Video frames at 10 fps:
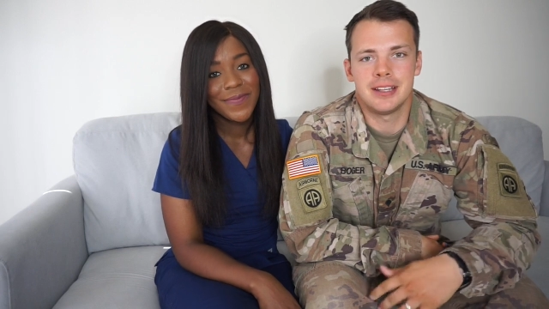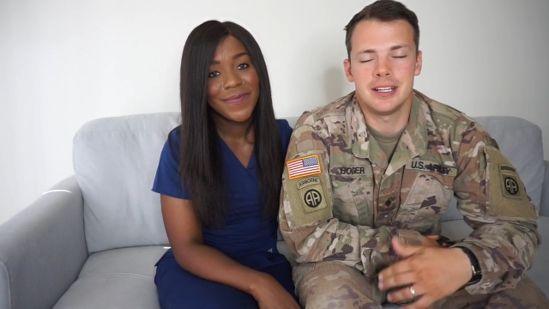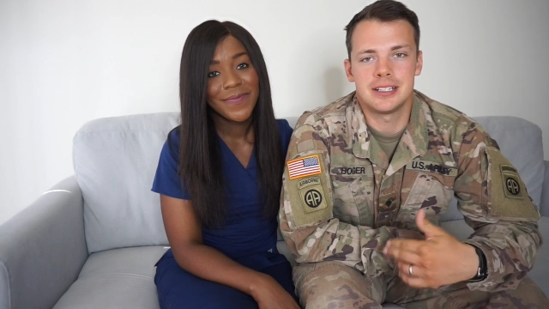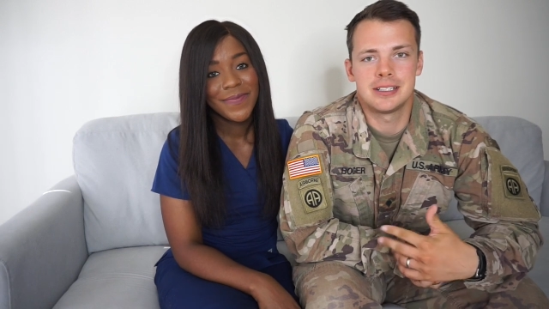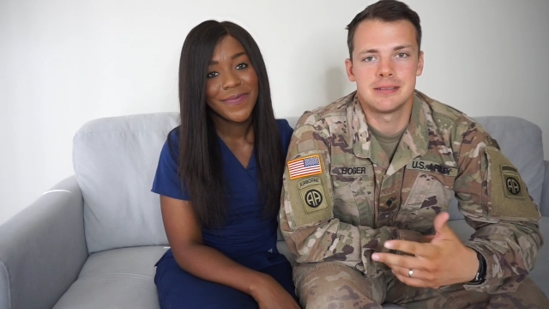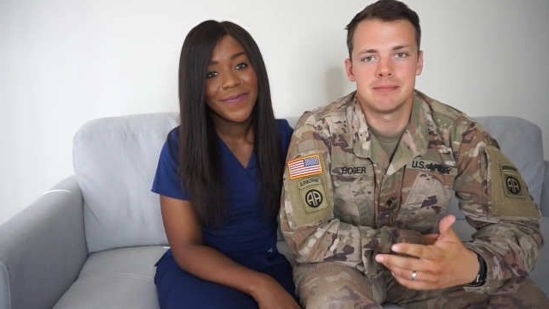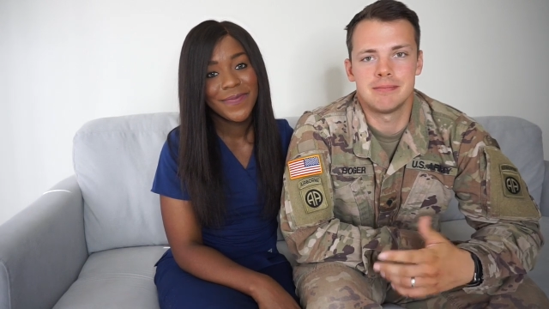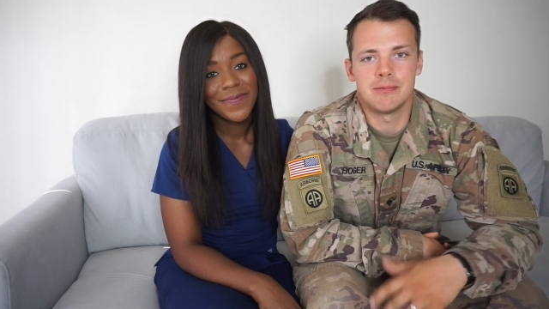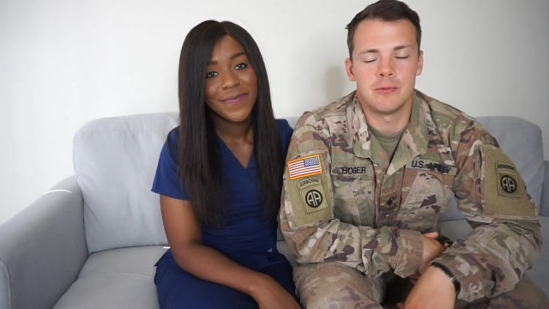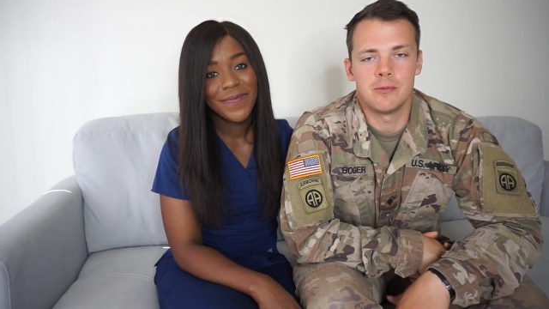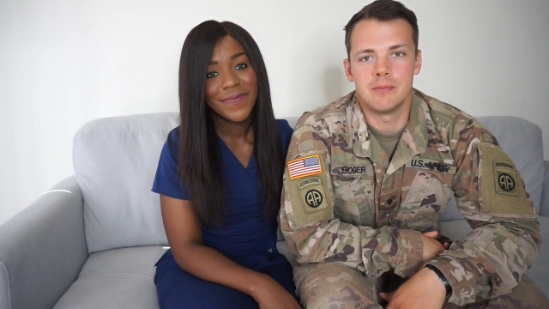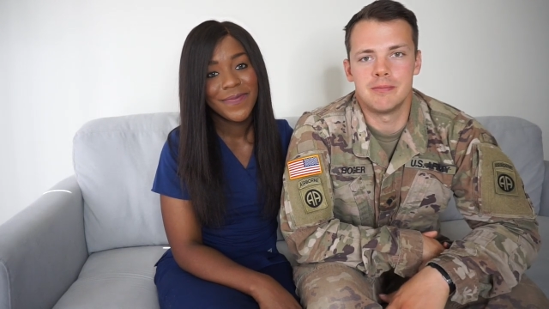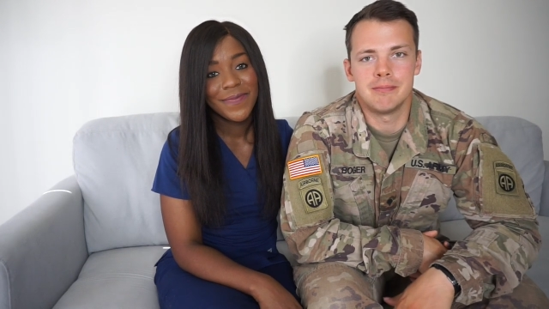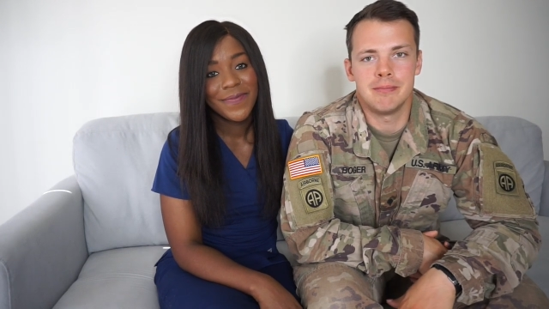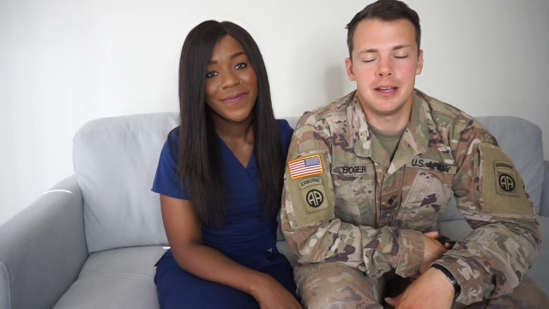Speaker 1: like,
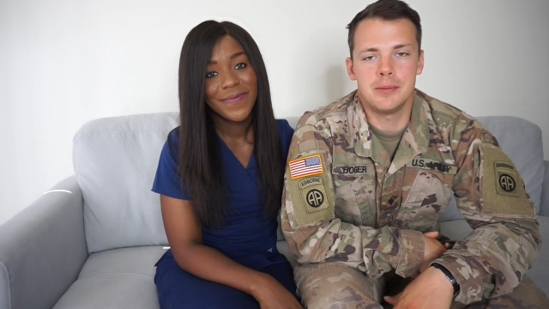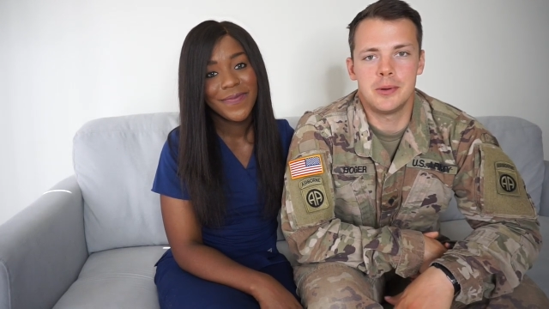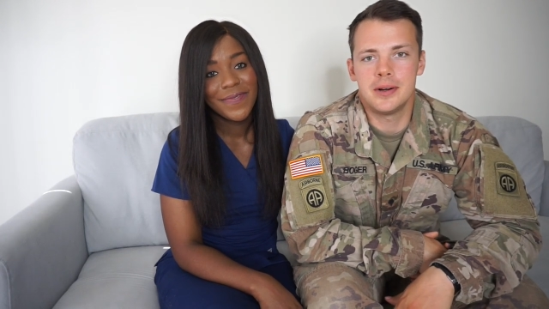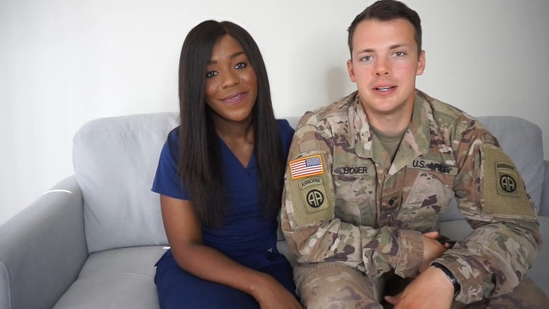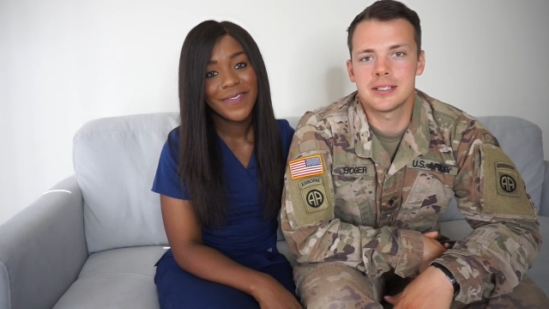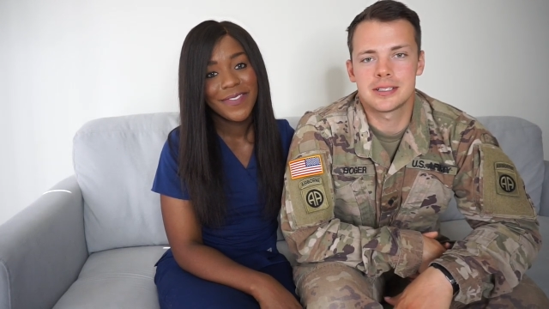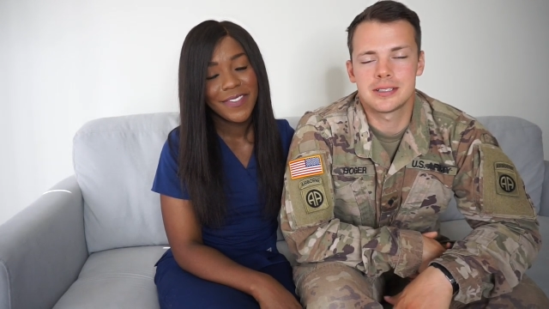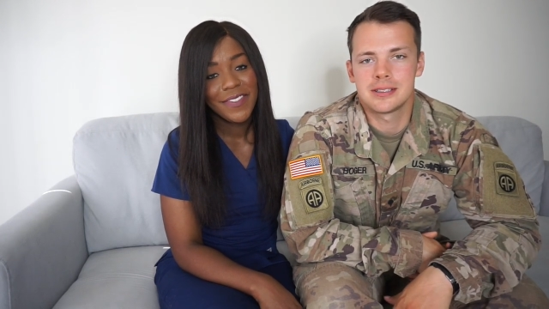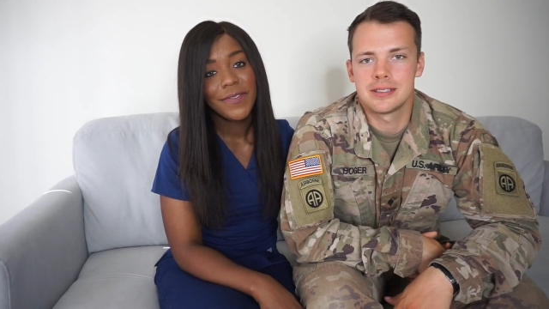my MOS.